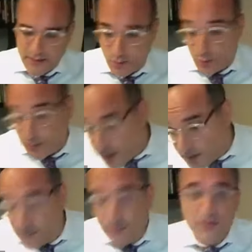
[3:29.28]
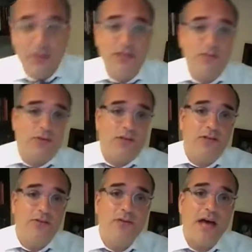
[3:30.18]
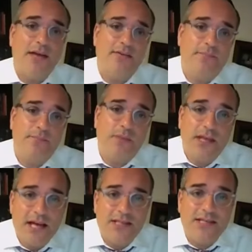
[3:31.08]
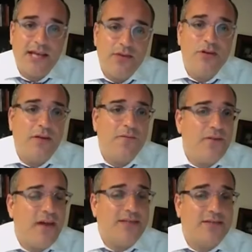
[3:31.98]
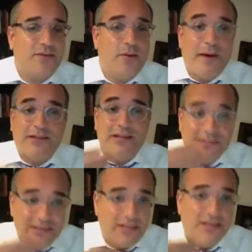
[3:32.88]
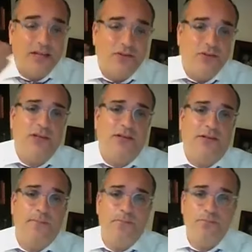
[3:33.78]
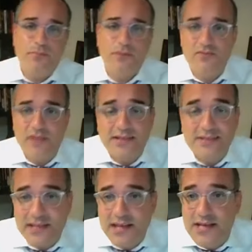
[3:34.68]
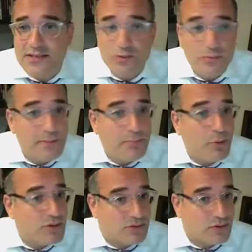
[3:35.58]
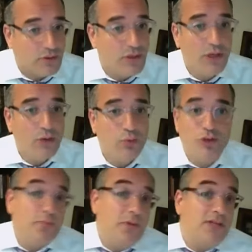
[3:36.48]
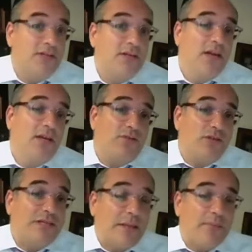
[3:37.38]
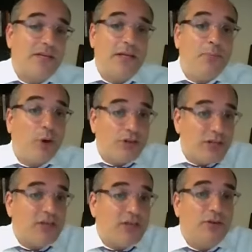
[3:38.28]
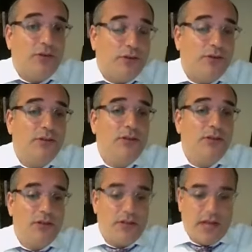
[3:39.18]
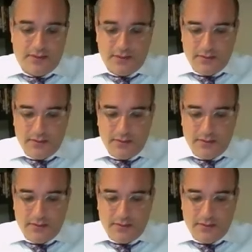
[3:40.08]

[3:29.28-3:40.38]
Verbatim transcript: we didn't do this, we didn't do that. And that's how you confess about the sin that you did. That sin has to be personal, which means it is something in particular that